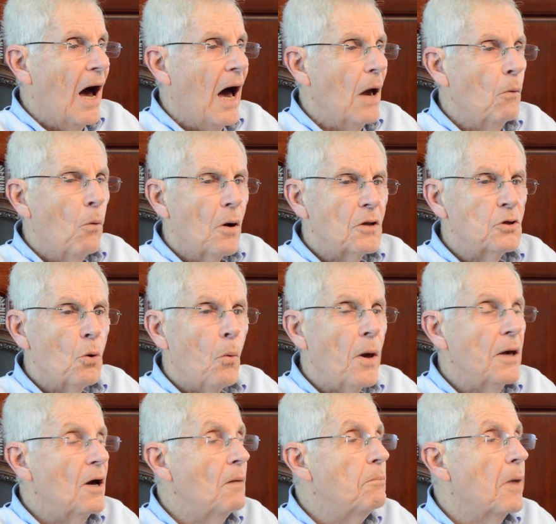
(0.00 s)
I wanted to
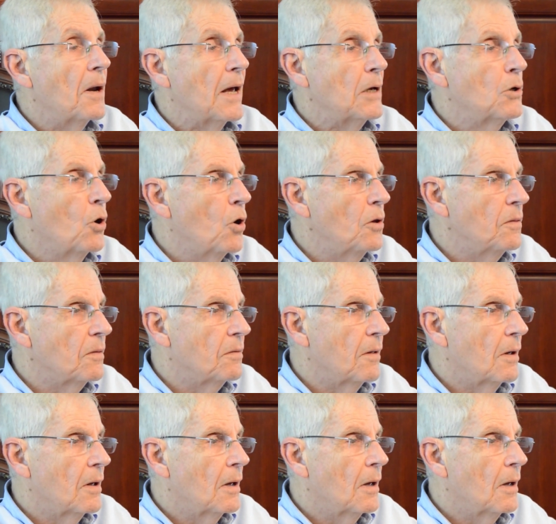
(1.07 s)
wake up, but I couldn't.